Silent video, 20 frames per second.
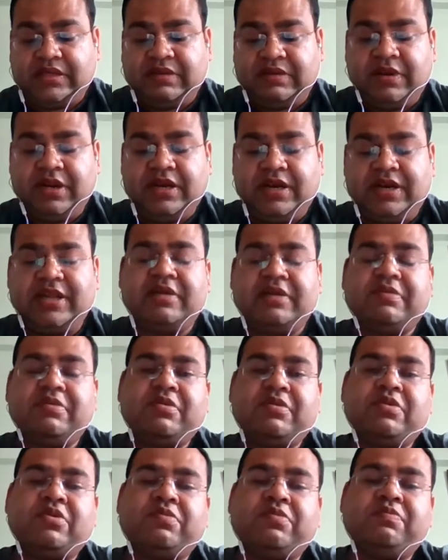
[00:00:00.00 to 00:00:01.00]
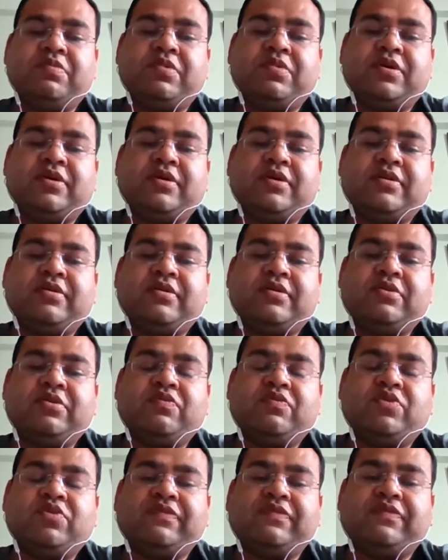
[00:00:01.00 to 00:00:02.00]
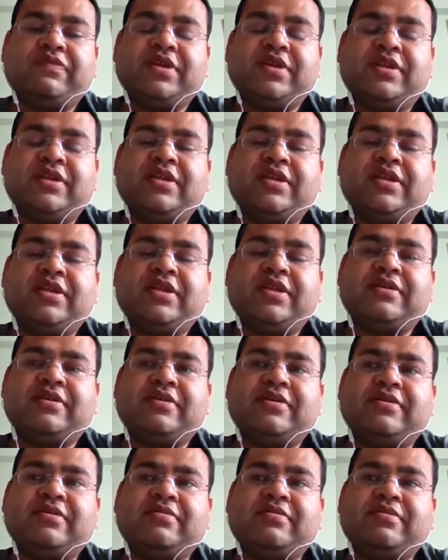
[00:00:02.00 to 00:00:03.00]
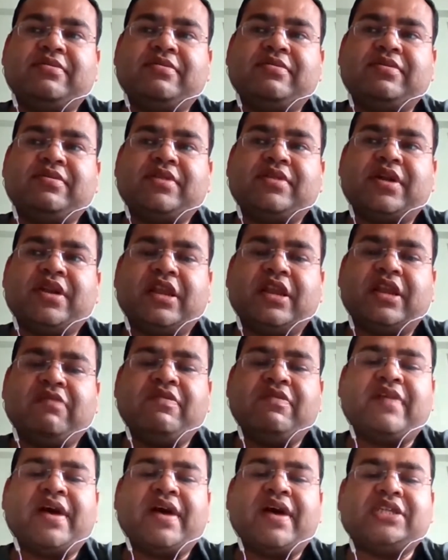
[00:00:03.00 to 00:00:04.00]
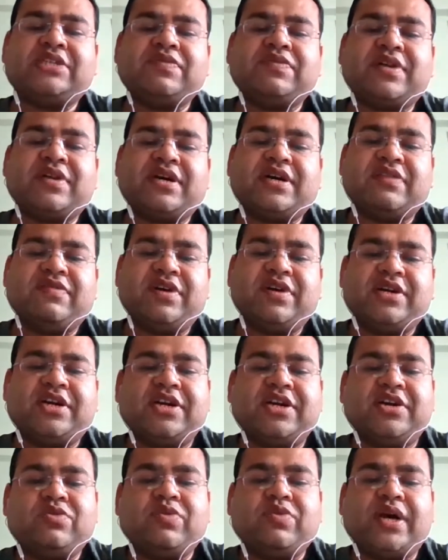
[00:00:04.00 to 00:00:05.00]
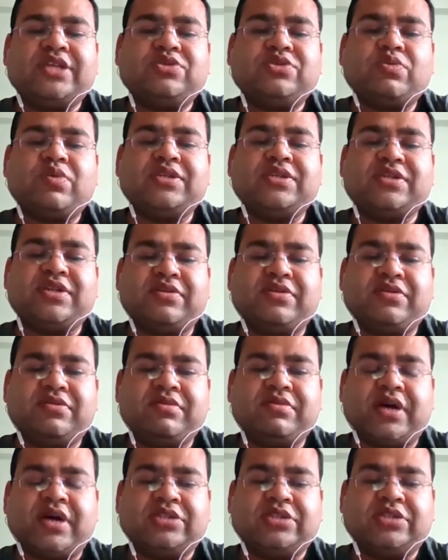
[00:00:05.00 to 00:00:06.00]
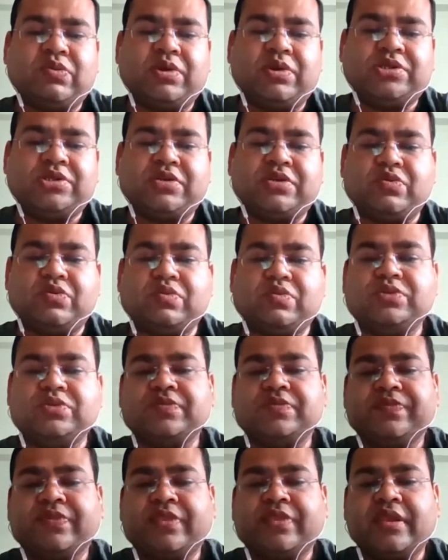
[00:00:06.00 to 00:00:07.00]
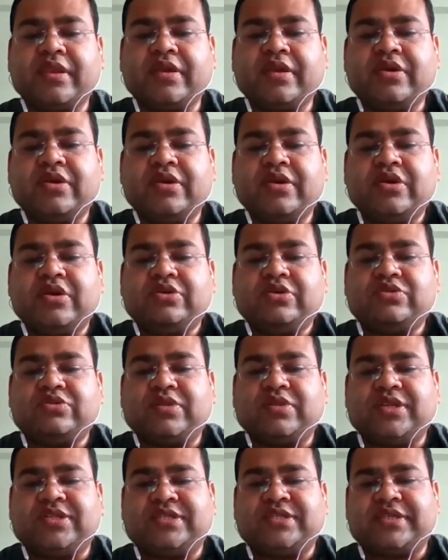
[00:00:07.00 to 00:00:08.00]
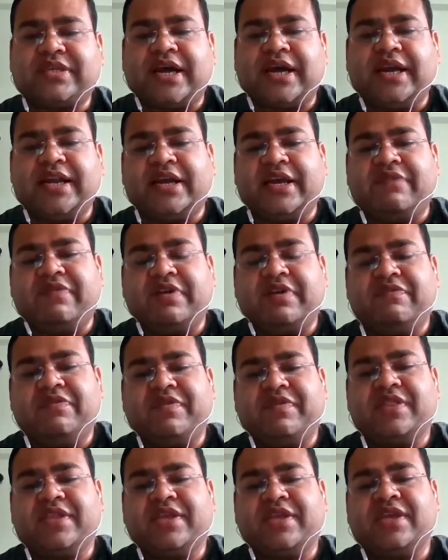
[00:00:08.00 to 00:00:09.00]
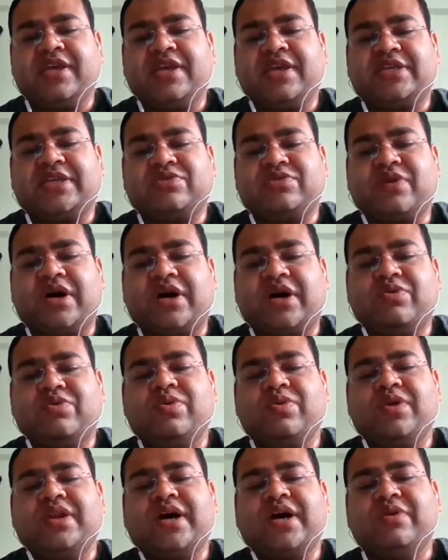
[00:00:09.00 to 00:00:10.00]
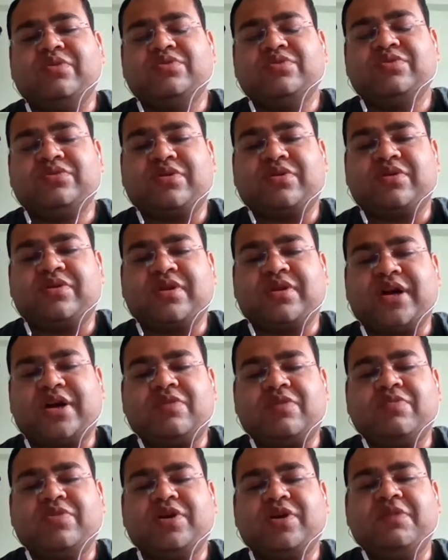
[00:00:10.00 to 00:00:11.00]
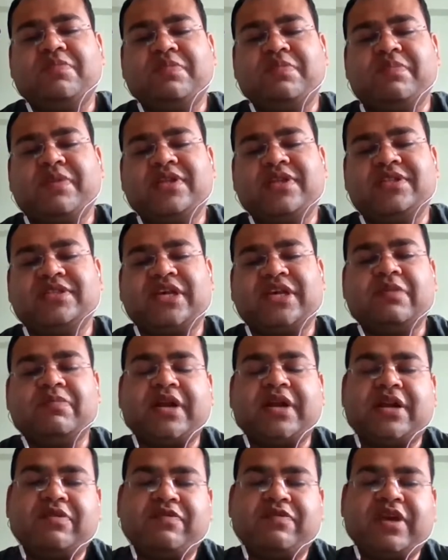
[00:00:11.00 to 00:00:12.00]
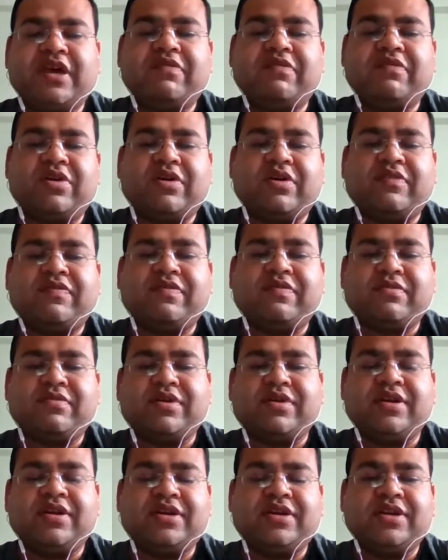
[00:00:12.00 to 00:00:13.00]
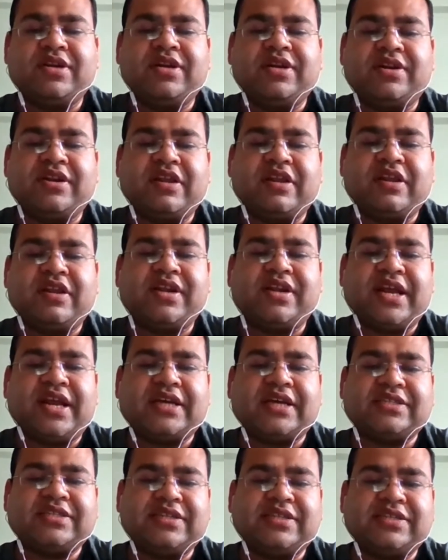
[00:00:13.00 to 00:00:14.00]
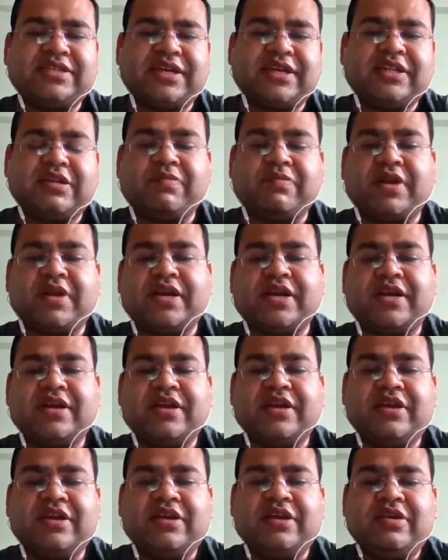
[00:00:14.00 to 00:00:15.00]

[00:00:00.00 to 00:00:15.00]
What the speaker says: Similarly, you would have seen that the railway wagons were converted into isolation rooms. So this idea, when we were thinking as to how to in-house or accommodate people inside plant, we have a lot of internal railway tracks inside the plant.